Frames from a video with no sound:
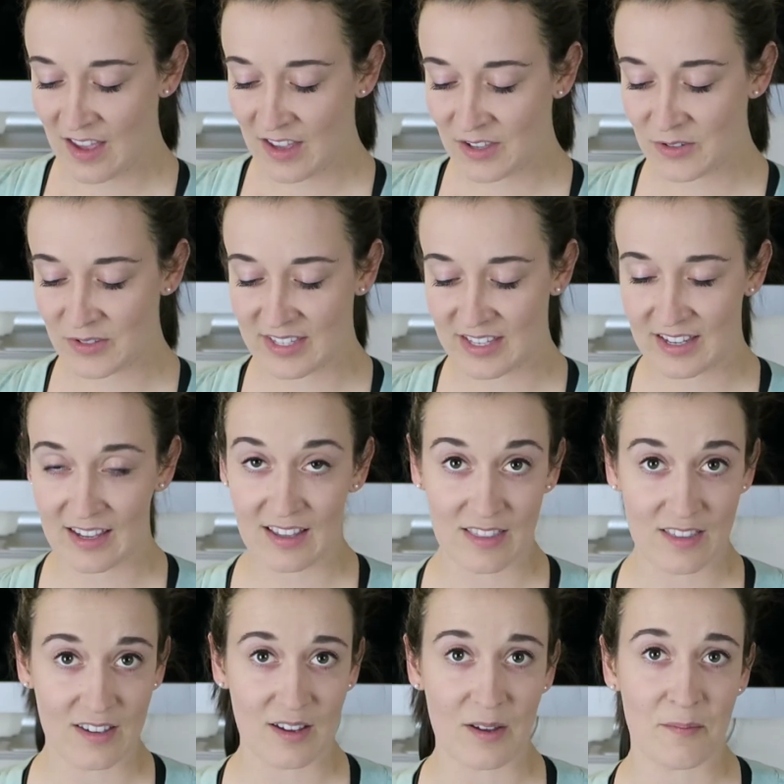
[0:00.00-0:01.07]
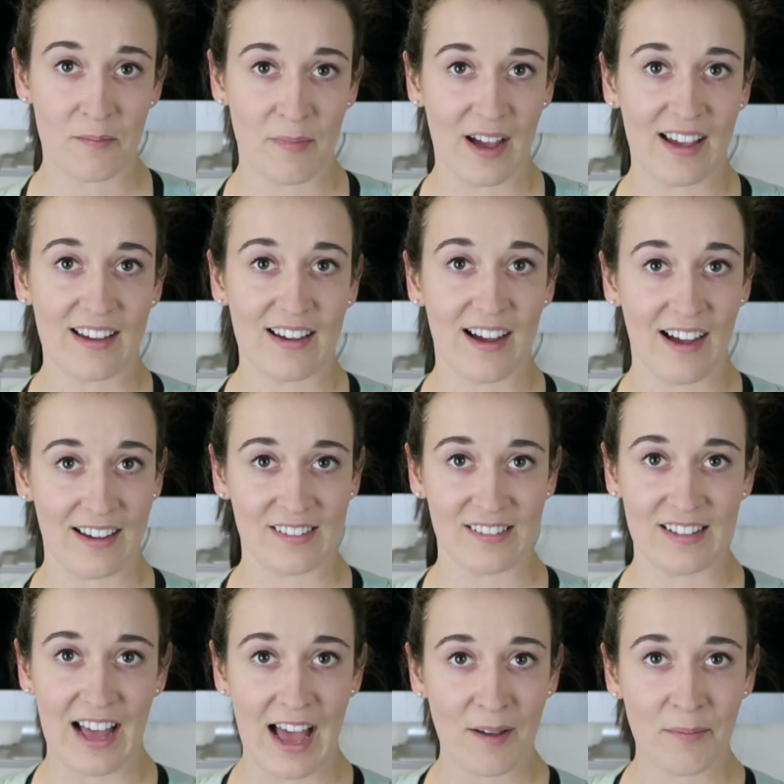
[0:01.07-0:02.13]
using the My
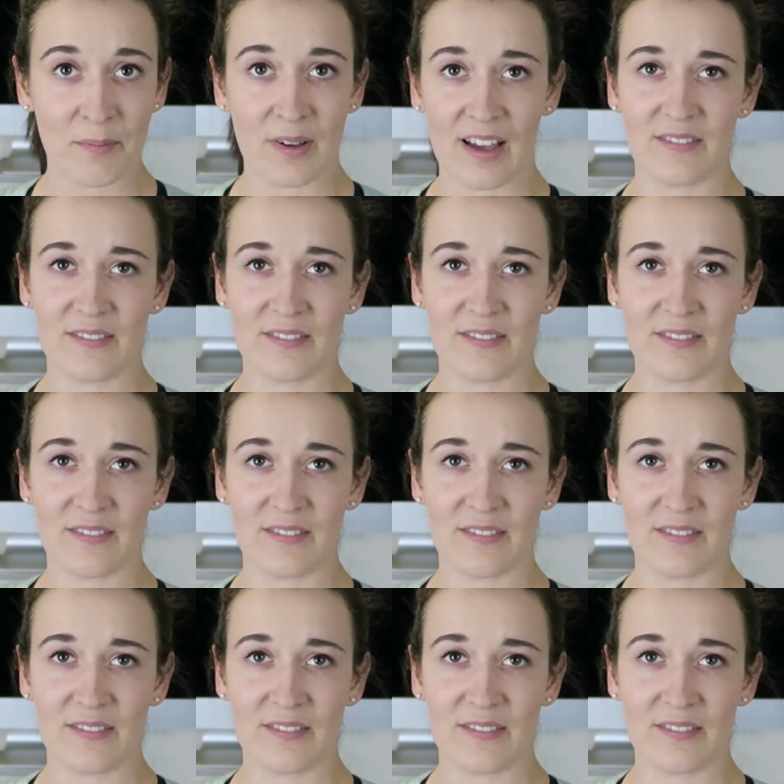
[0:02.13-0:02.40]
Idol app.